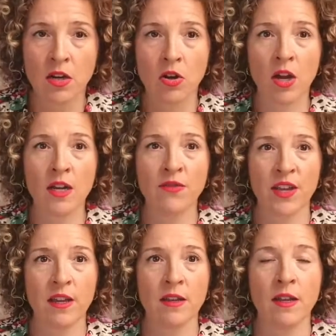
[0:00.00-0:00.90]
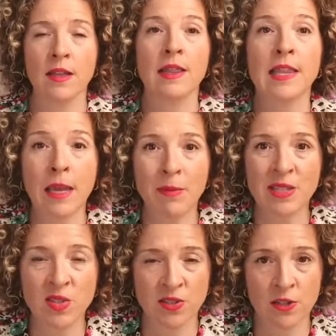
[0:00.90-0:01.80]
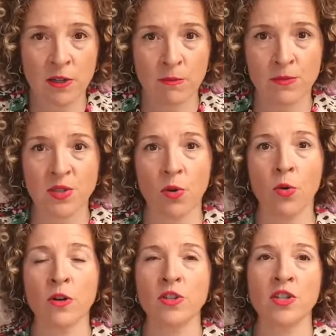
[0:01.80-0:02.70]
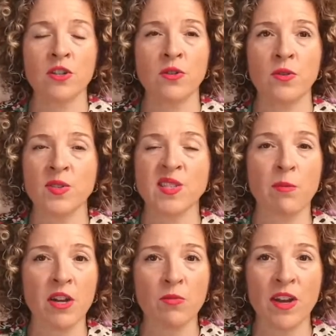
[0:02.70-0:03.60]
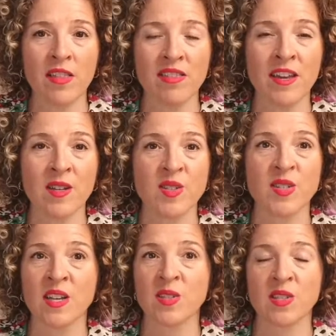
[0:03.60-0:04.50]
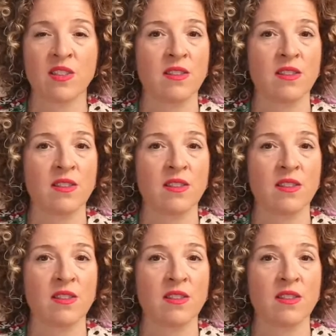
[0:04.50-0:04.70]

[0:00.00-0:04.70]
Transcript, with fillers: kind of in layman's terms or to someone with like a 6th